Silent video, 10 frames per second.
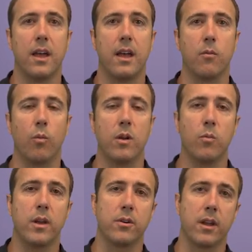And one
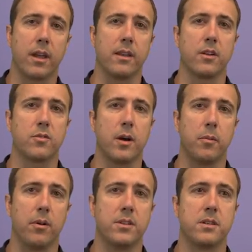way you can get into
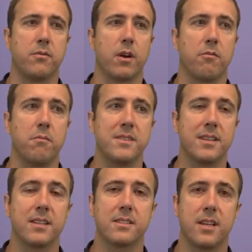trouble is if you have
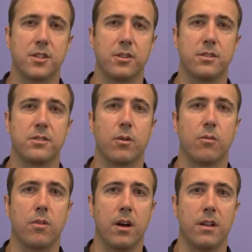missing sessions or
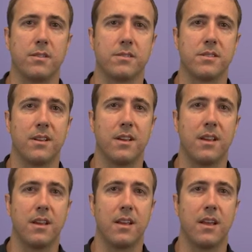runs.
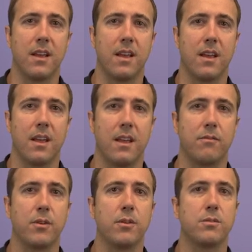
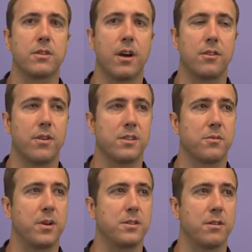If you use contrast
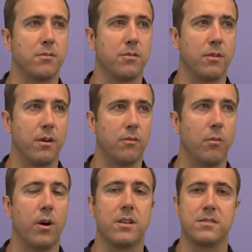weights of, of
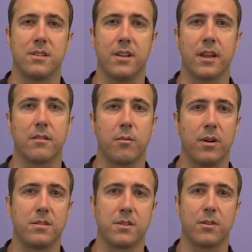ones and negative
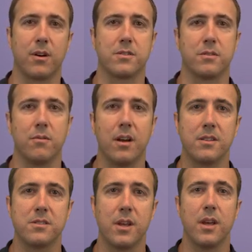ones across the
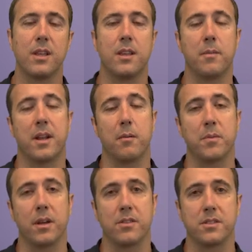runs, they may not
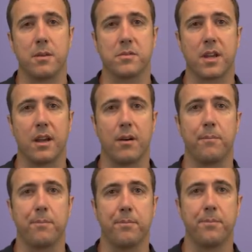be on the same scale.
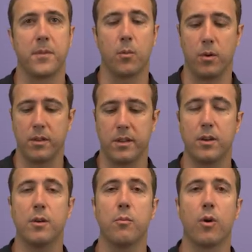We'll
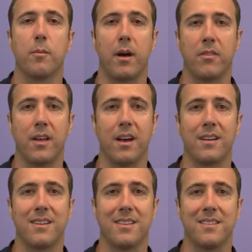hear more about
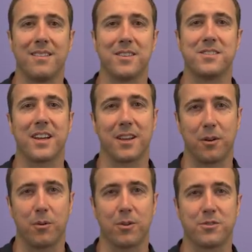that in the second
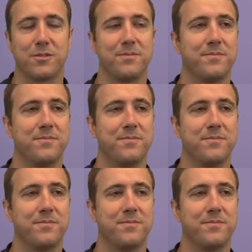course.